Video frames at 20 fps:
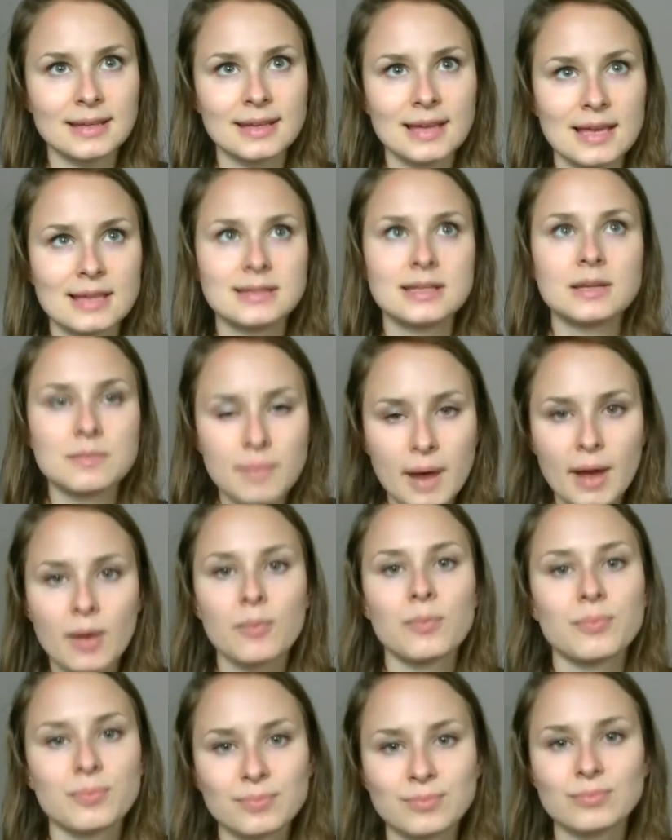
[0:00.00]
is in
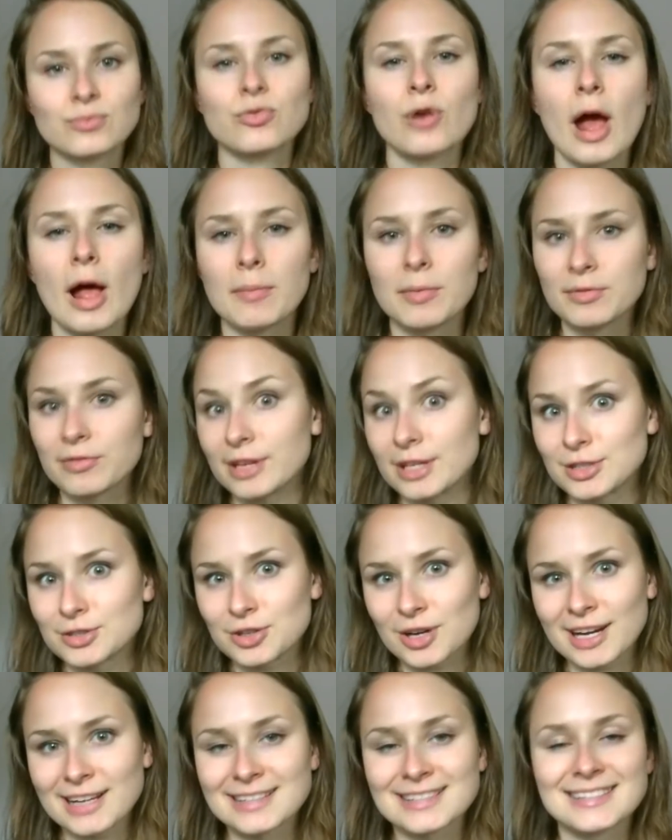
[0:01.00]
my realm of
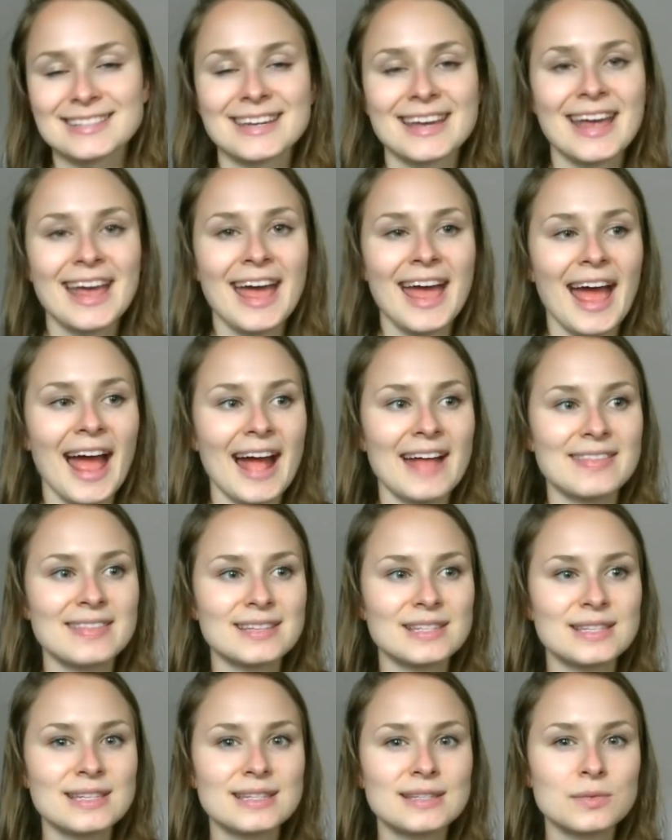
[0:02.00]
interest, and
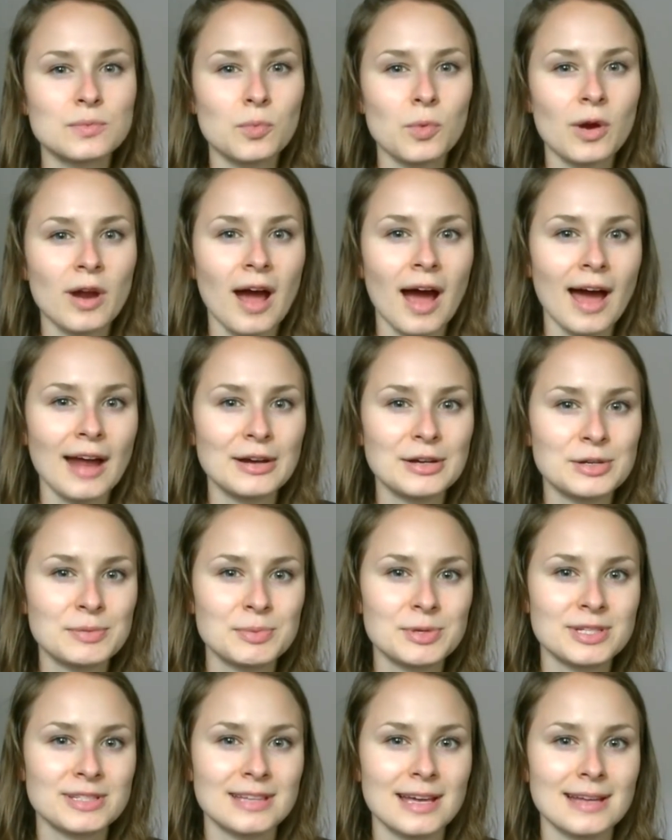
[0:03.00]
this isn't
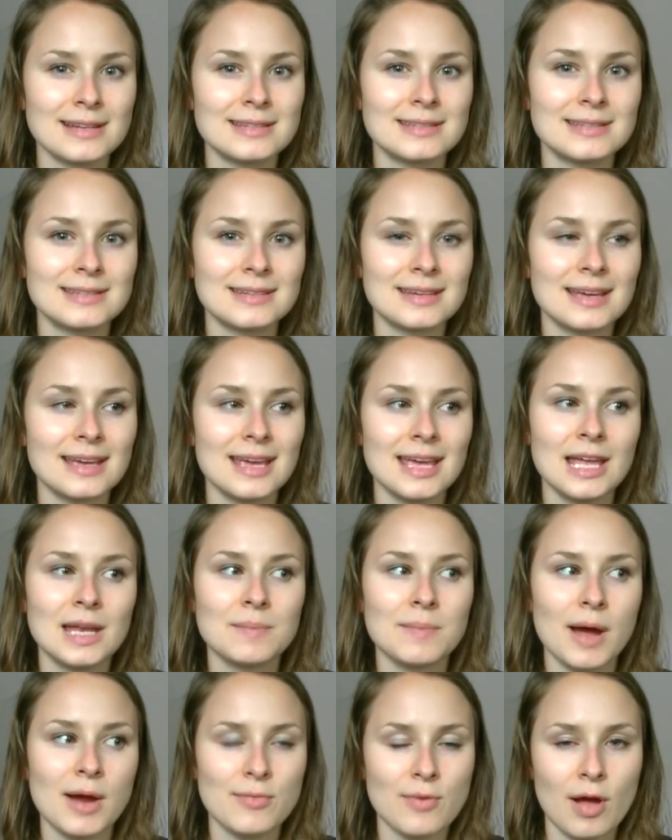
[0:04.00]
100% in
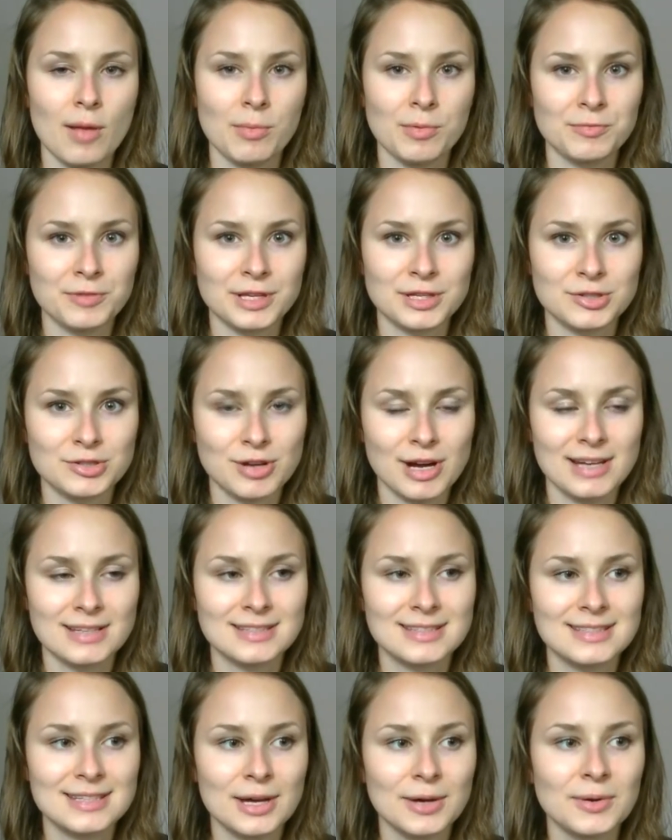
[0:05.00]
my realm of
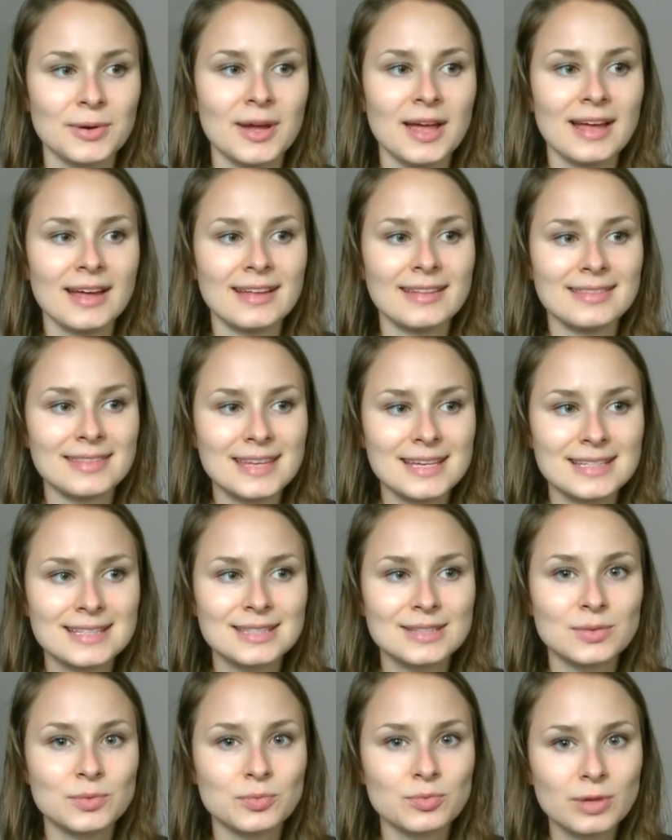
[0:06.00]
interest. So
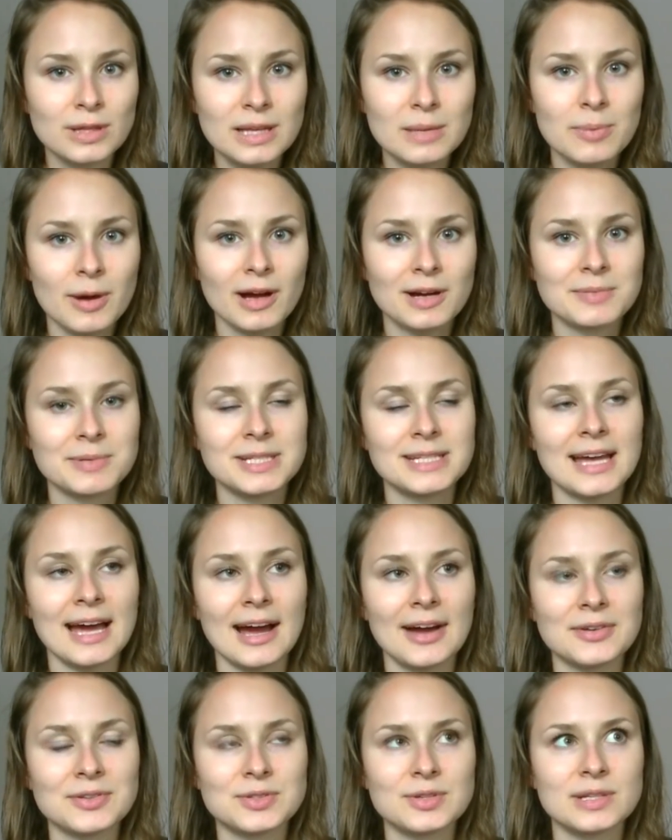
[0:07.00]
this really bogged me
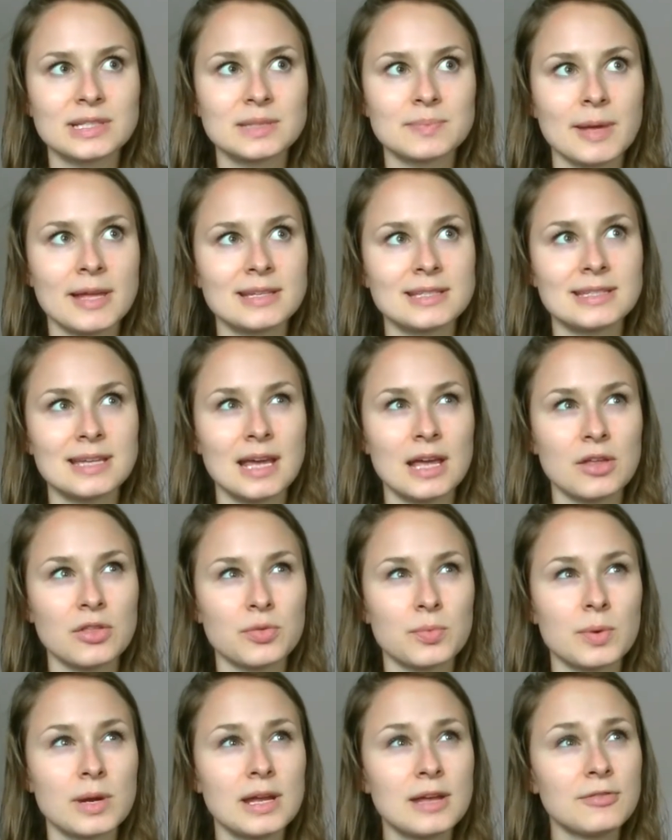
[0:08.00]
down, so I spent day
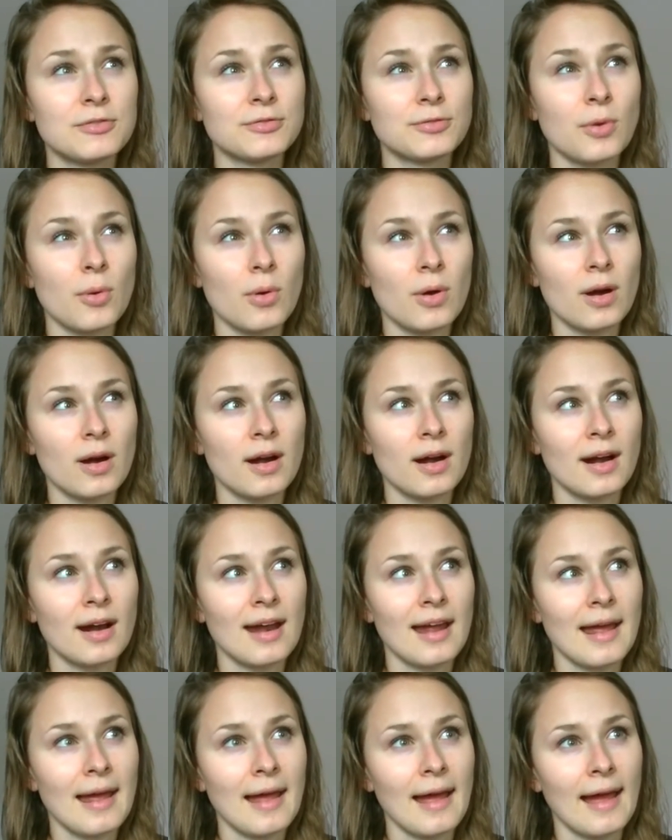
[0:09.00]
3, 4,
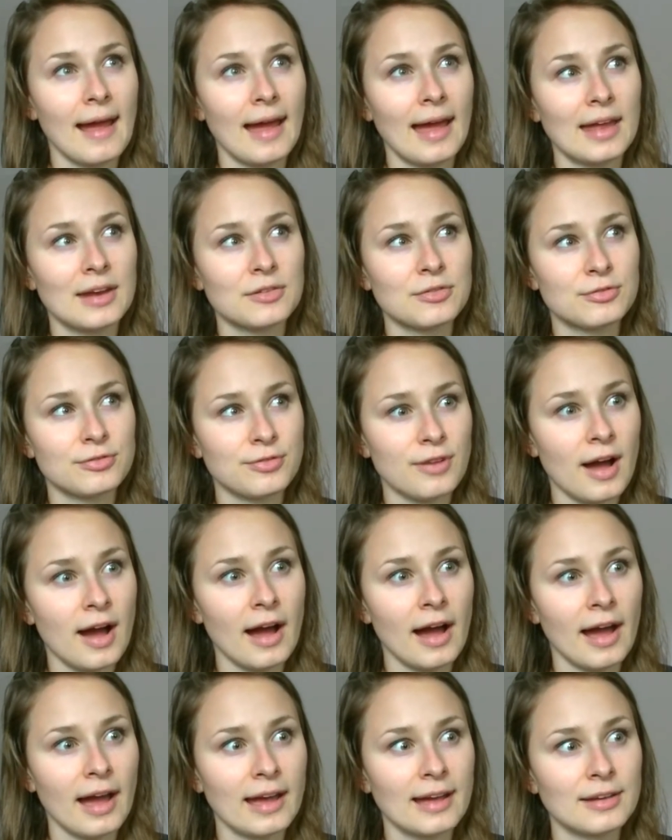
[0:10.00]
and
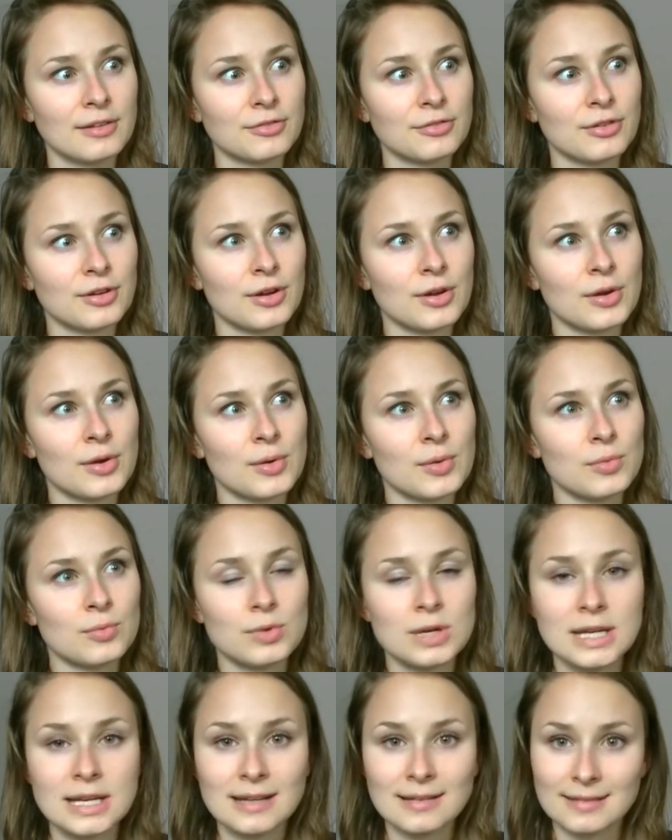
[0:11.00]
5
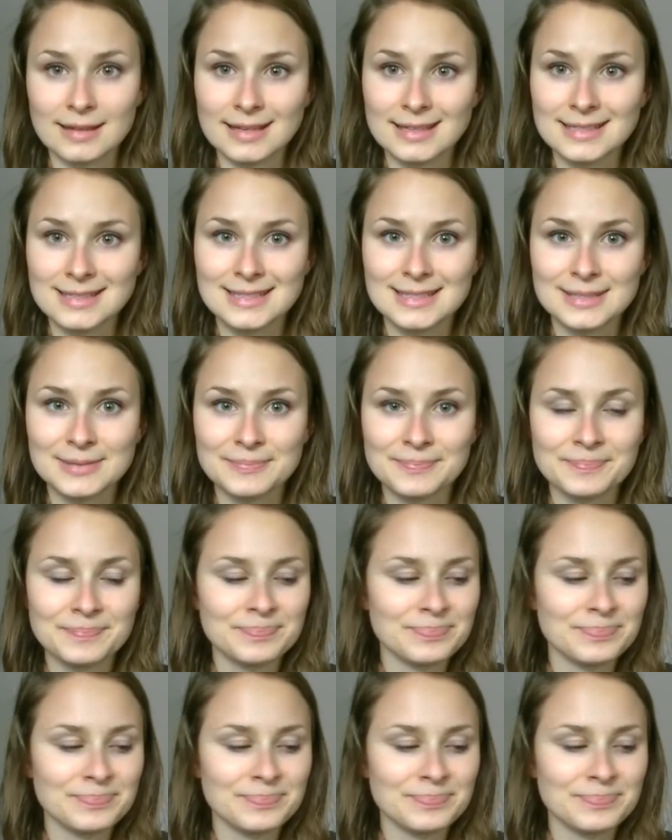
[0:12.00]
reading this.